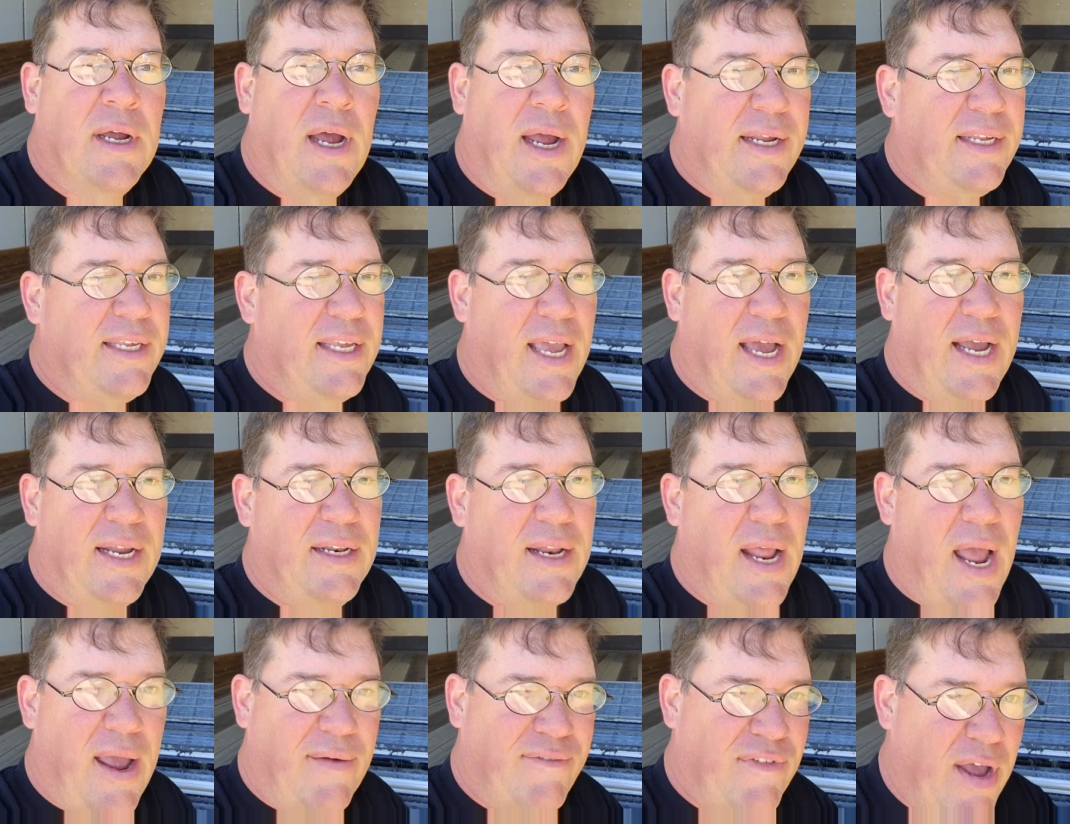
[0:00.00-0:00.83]
I
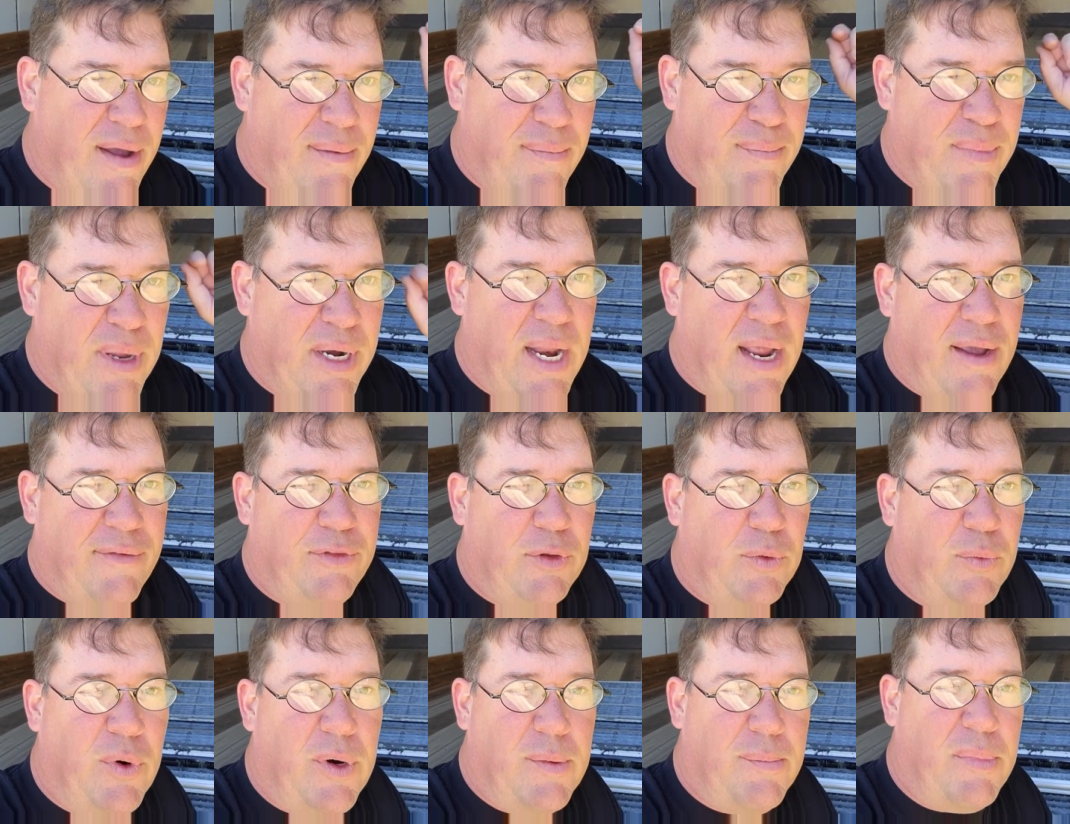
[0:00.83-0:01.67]
can't, I, have been
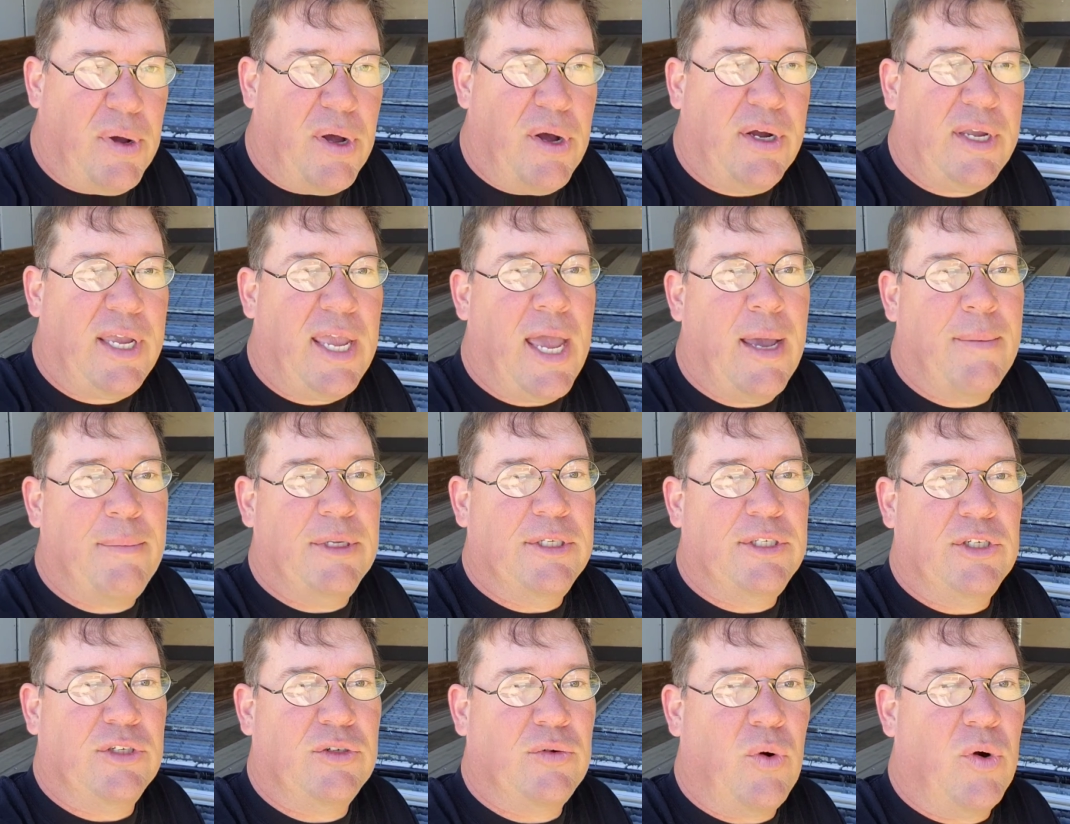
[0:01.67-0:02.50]
having to wear a ball cap.
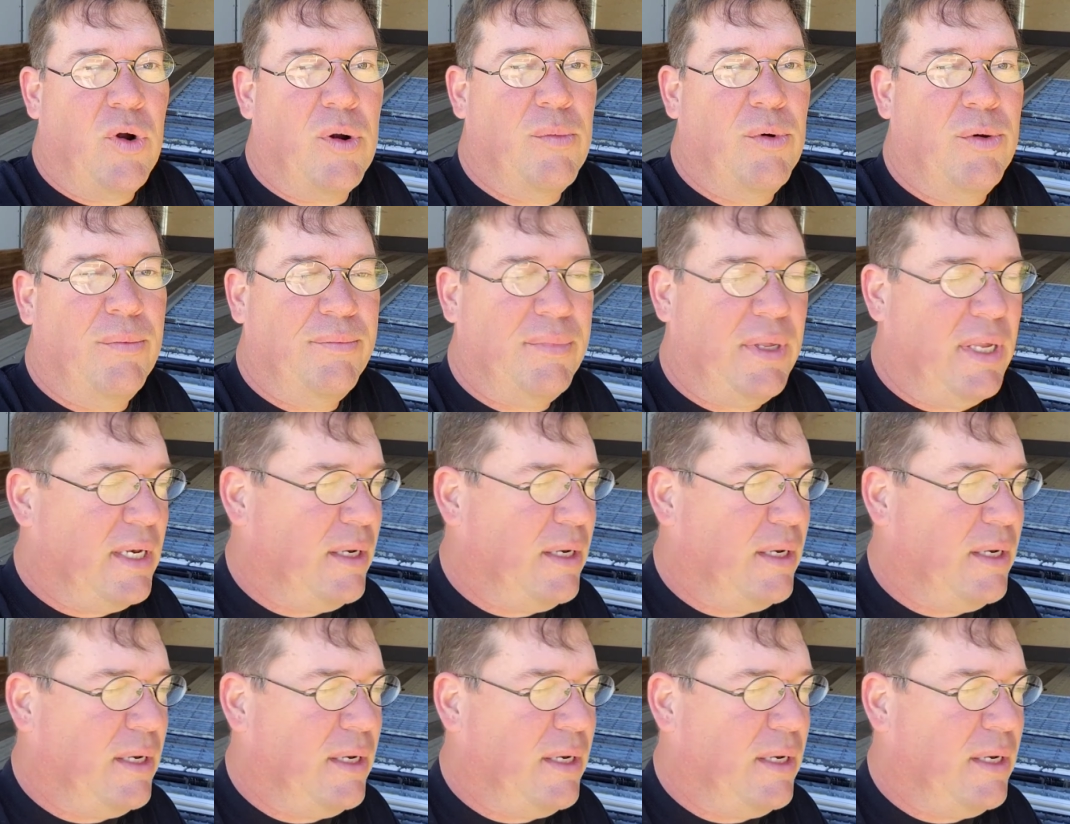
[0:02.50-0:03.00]
It's just horrible.